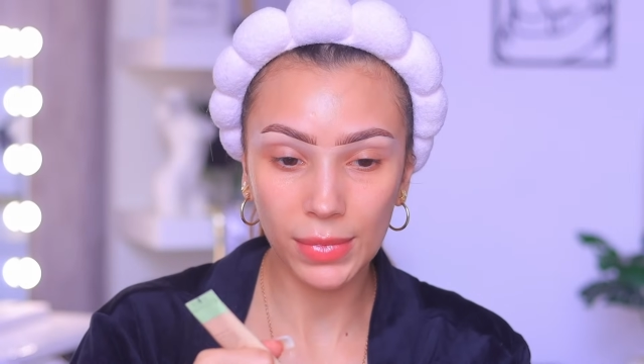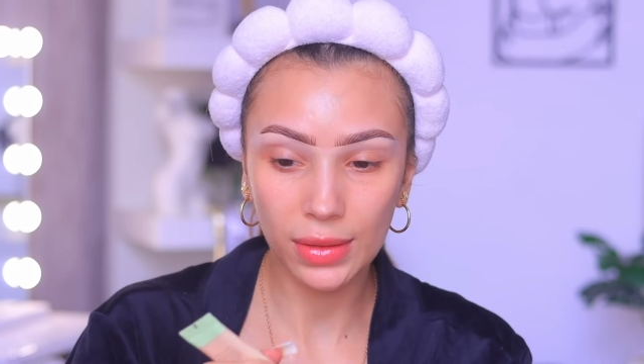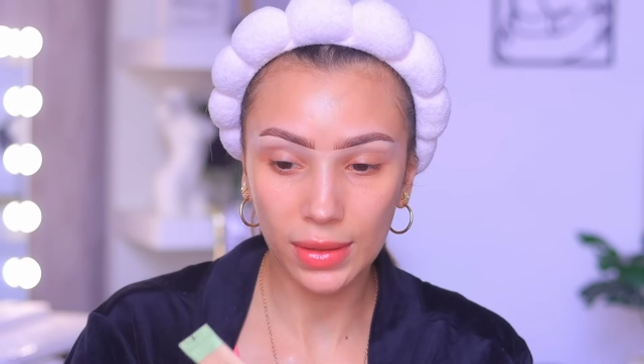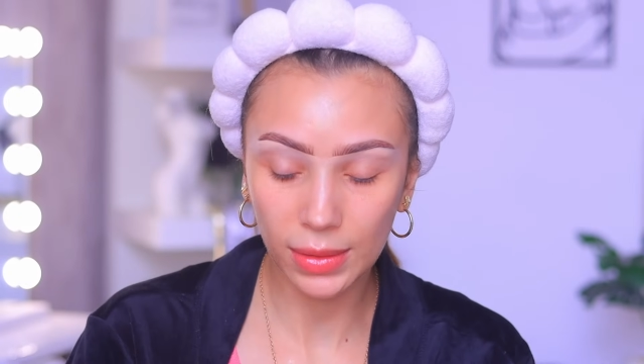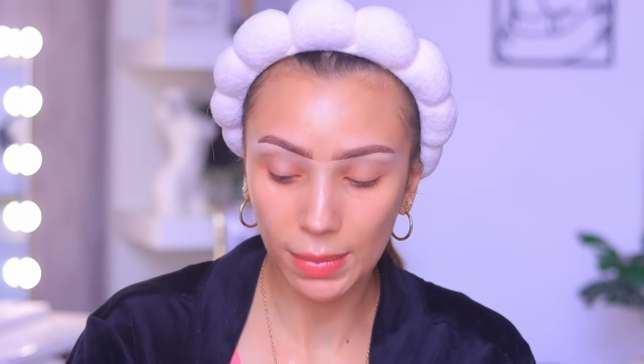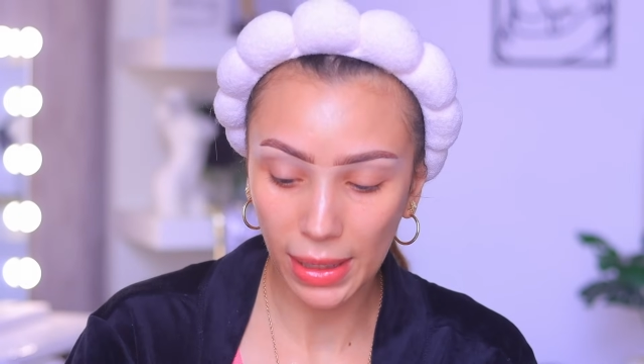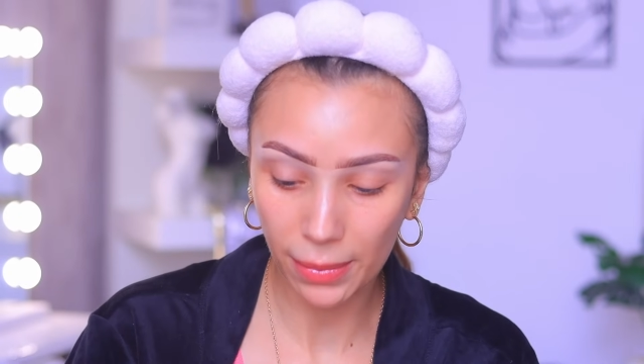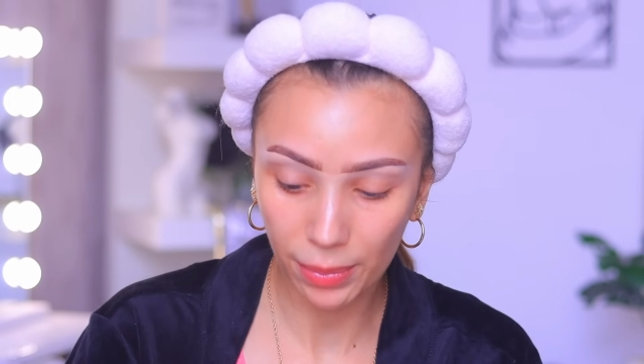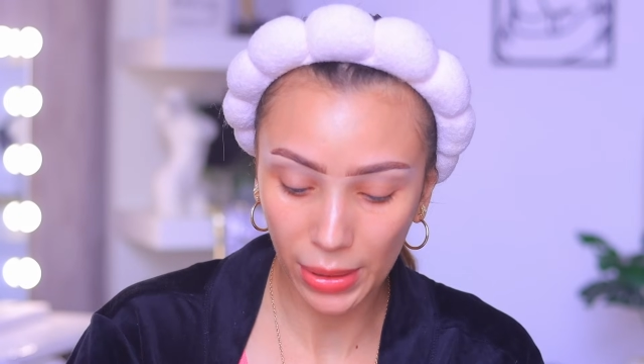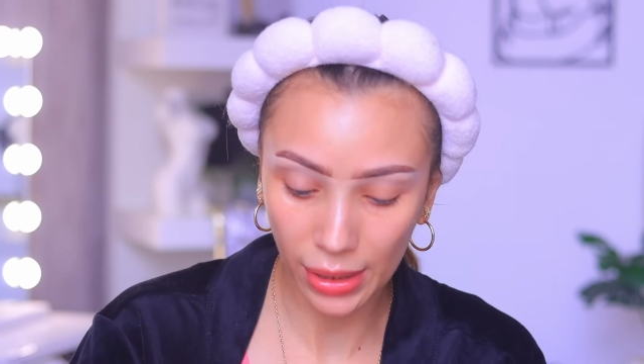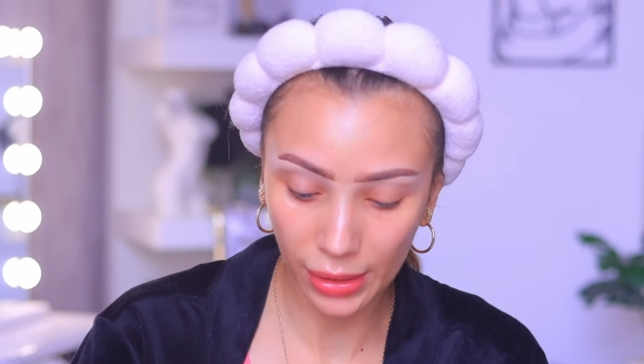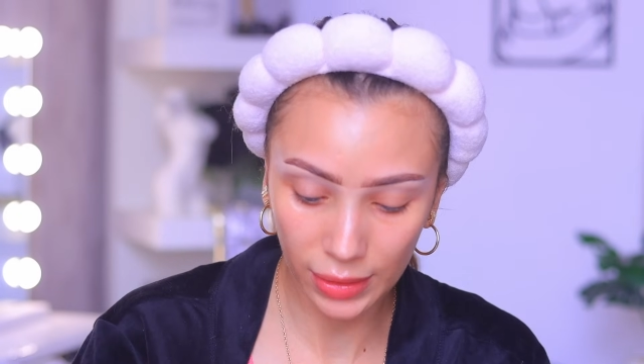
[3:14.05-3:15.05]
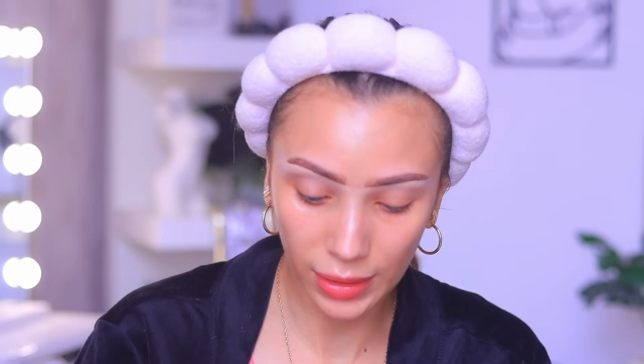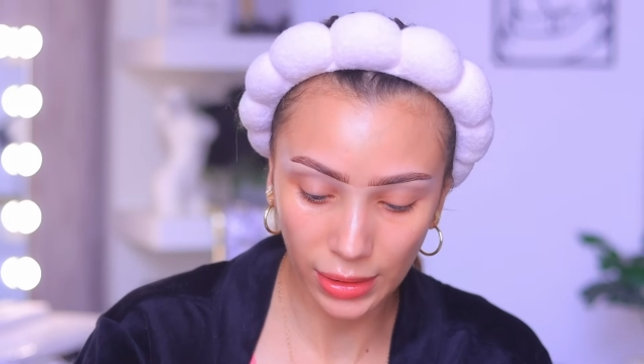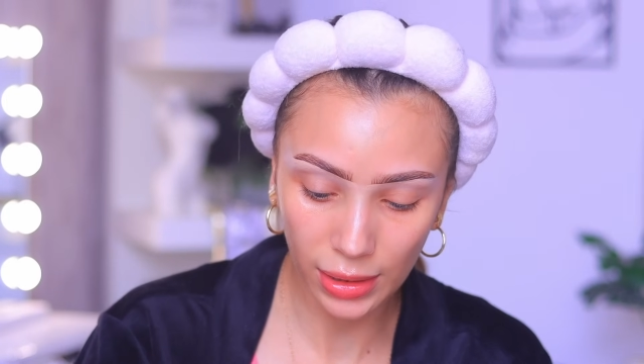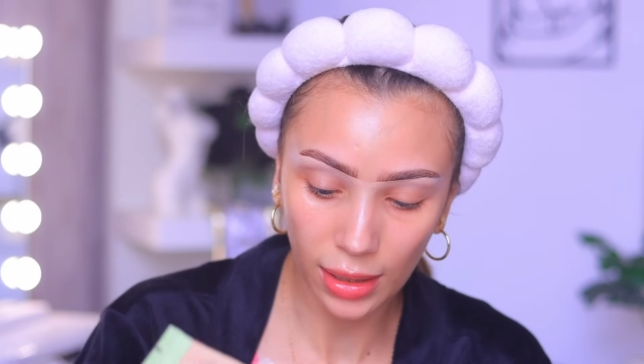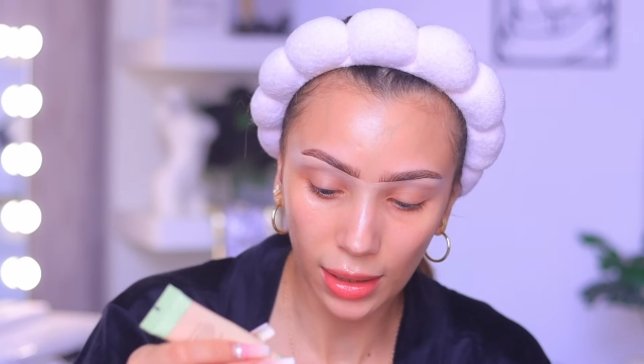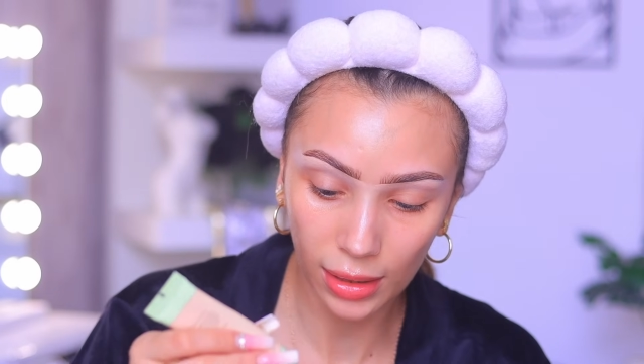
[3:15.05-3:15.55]
This is my Pixie
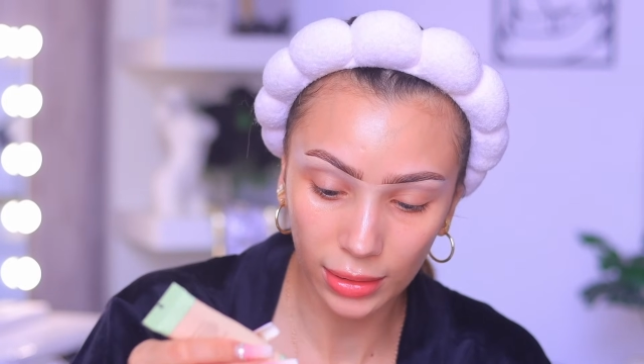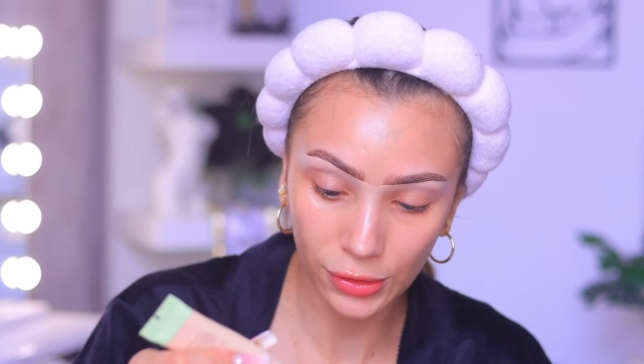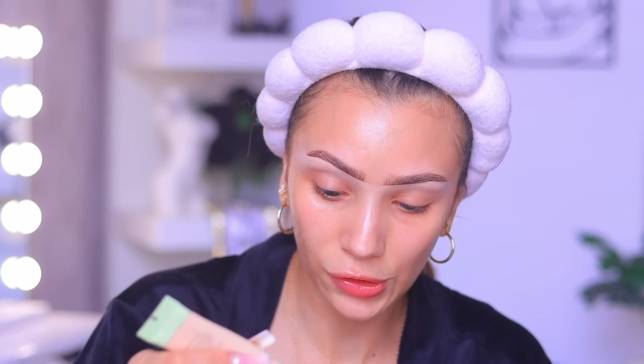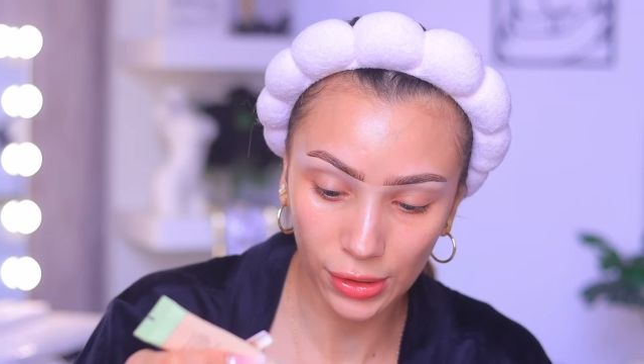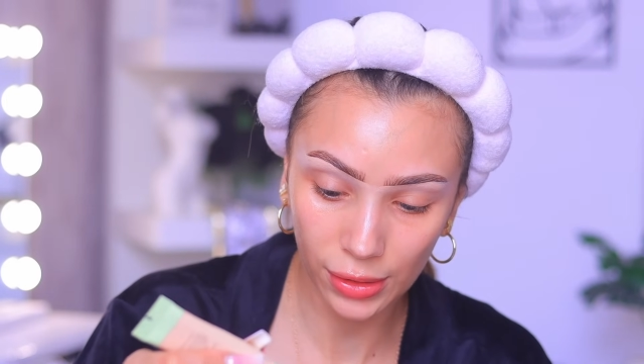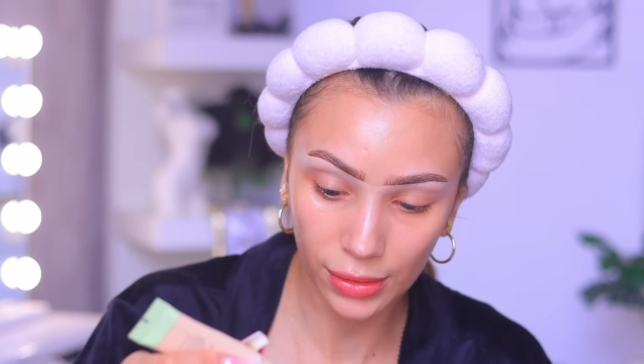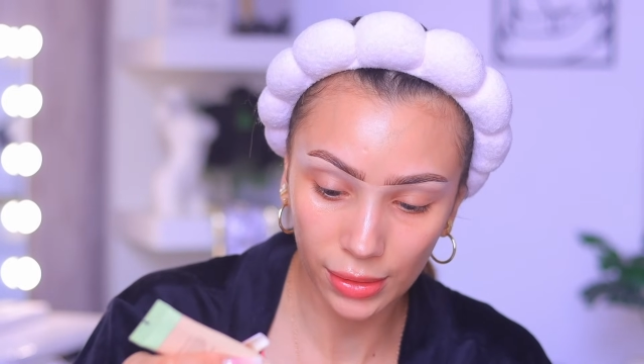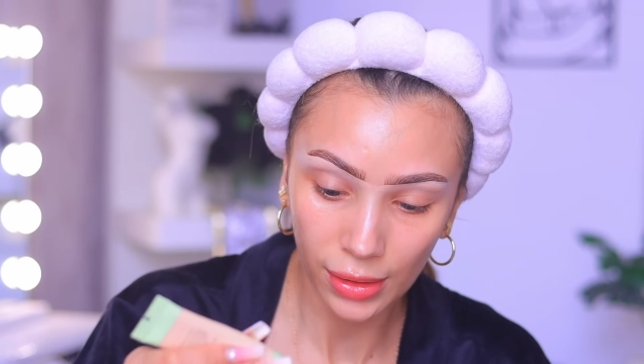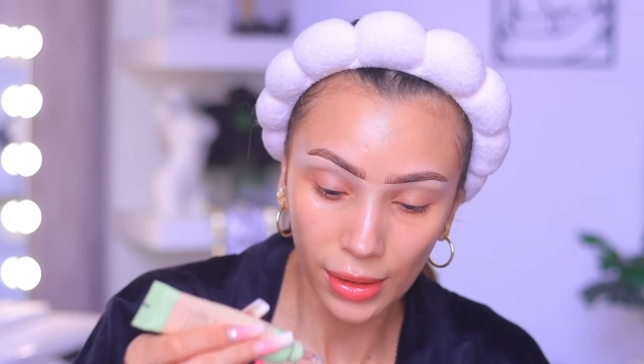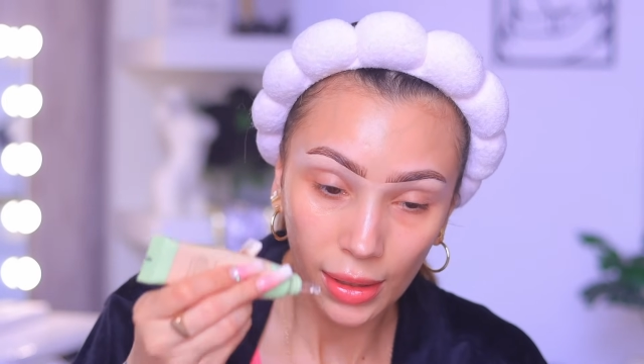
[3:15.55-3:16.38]
Collagen